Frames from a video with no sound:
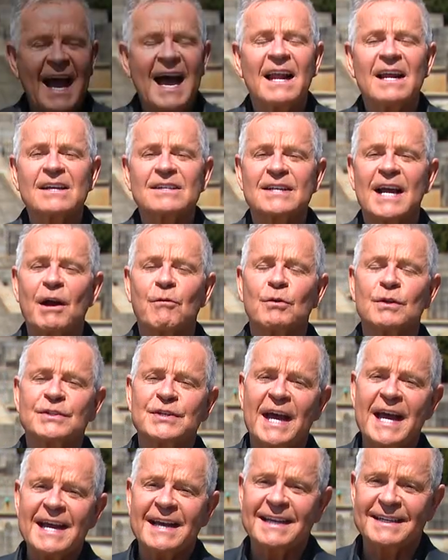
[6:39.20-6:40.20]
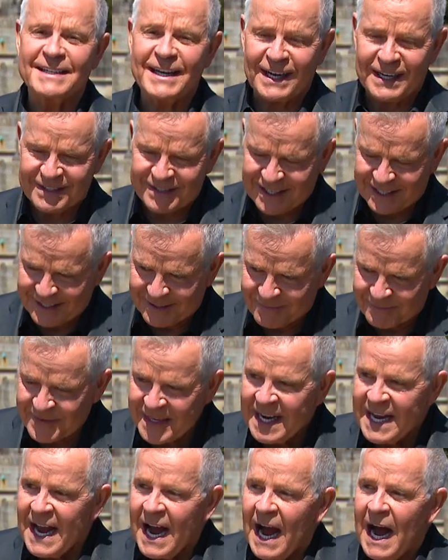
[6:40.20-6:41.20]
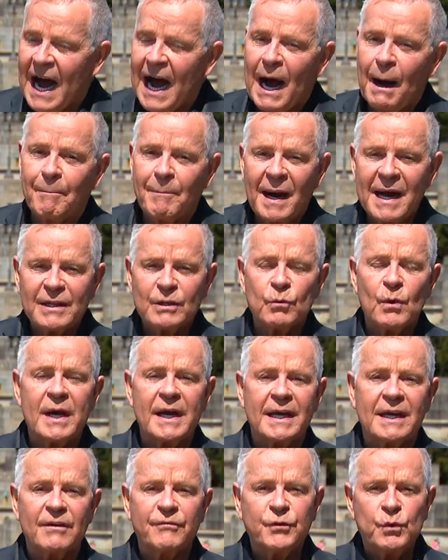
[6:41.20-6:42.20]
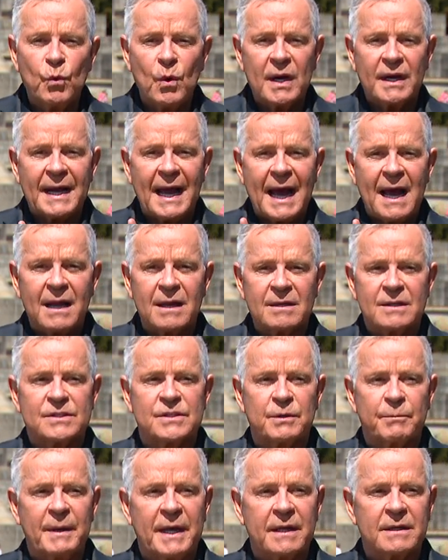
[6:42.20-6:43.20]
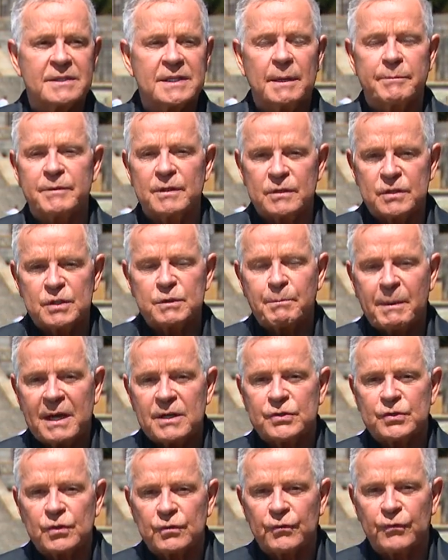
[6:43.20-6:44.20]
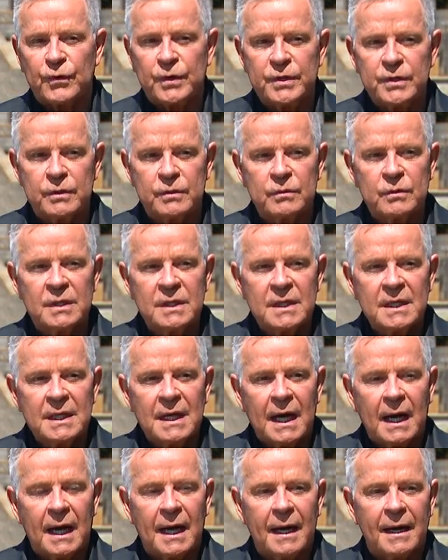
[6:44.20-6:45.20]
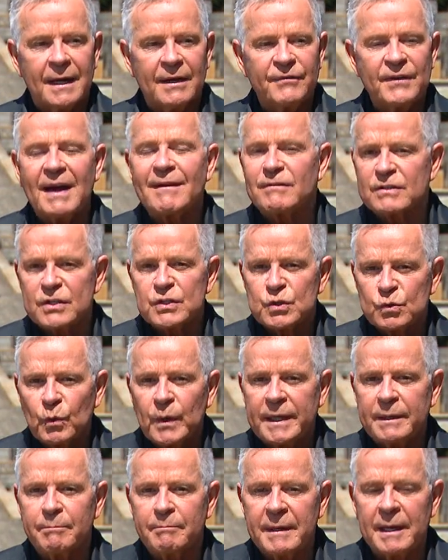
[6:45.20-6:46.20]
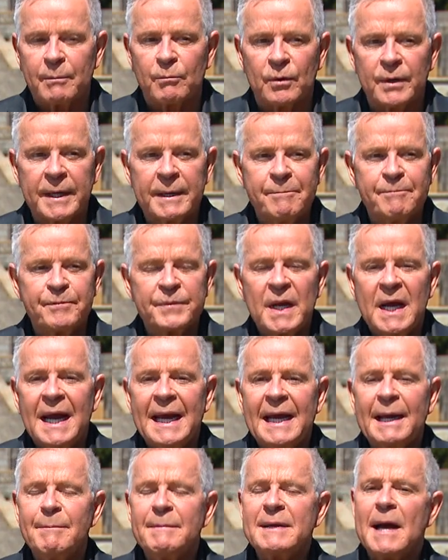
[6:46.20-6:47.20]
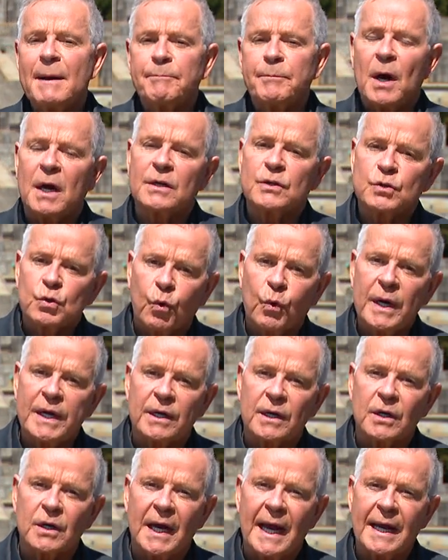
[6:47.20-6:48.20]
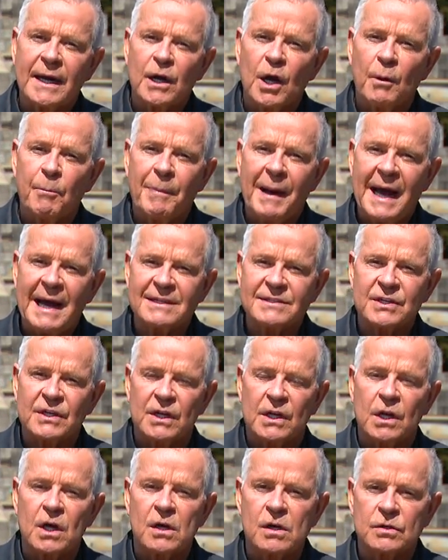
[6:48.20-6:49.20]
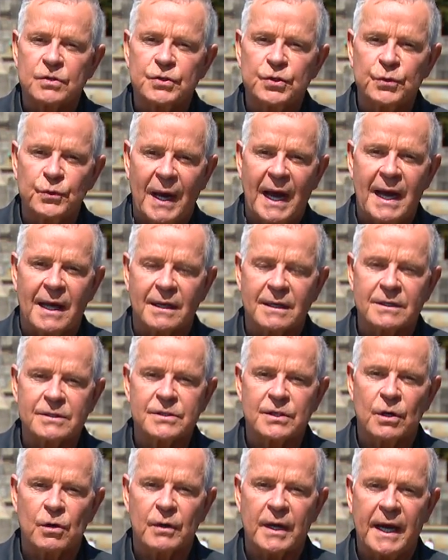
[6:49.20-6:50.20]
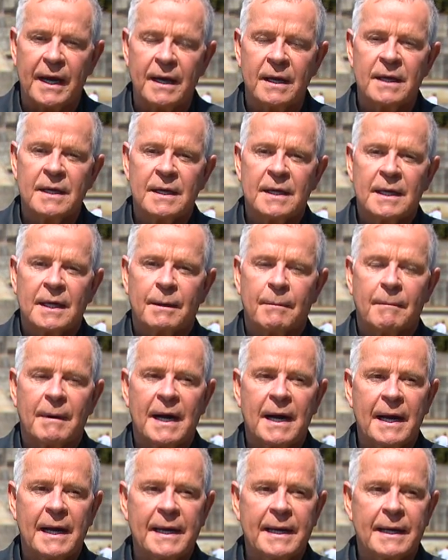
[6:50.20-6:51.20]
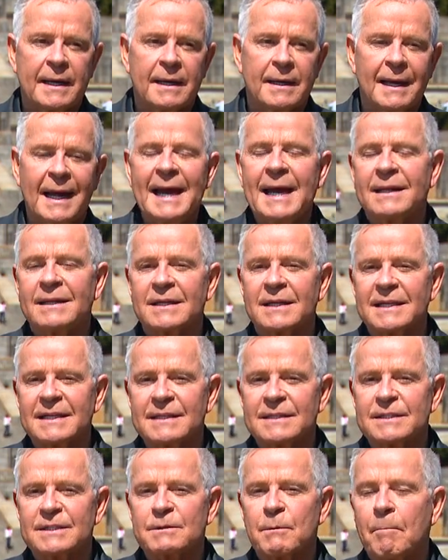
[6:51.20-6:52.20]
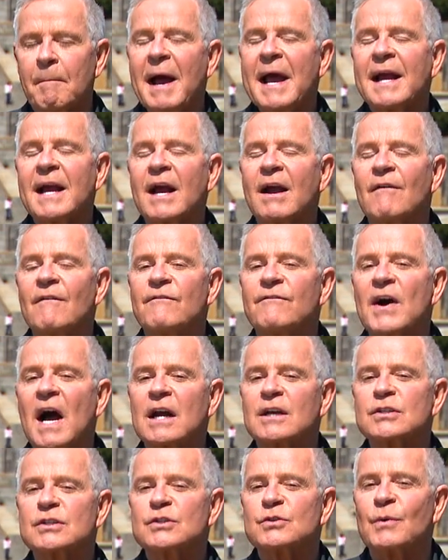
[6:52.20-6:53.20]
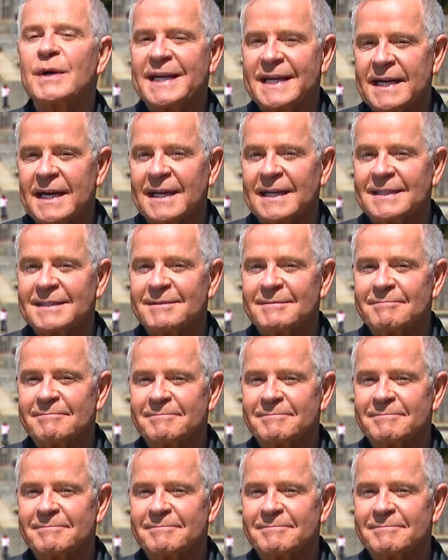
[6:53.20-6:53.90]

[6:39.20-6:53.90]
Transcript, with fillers: Alex, I will take a dozen. Uh, by the way, if you want Alex to make something special for you, uh, if you have a sweet memory, hit me up on Twitter and I'll pass it along to Alex, okay? My uh, handle is Mike Fox 29